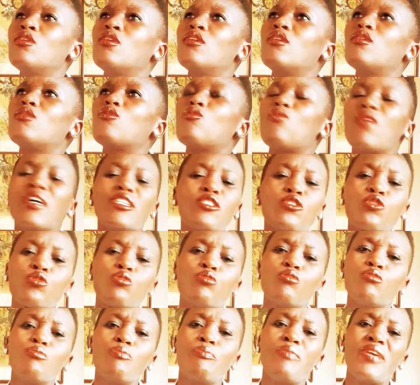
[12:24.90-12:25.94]
wants to
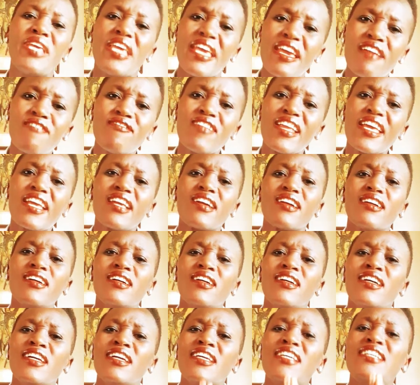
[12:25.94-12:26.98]
behave like
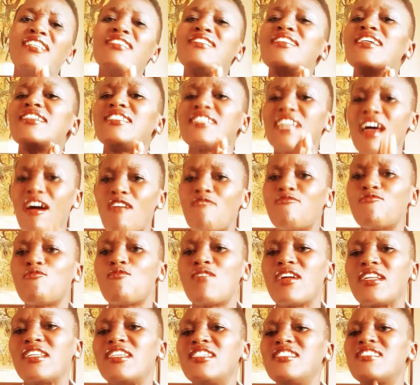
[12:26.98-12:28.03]
he's the tough
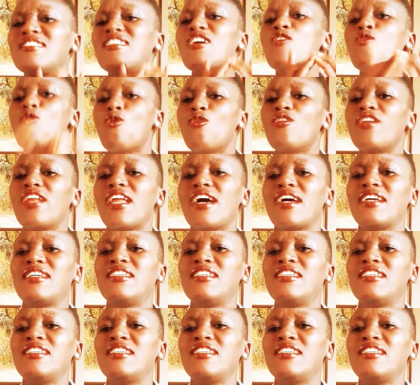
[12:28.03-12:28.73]
one, he's the owner,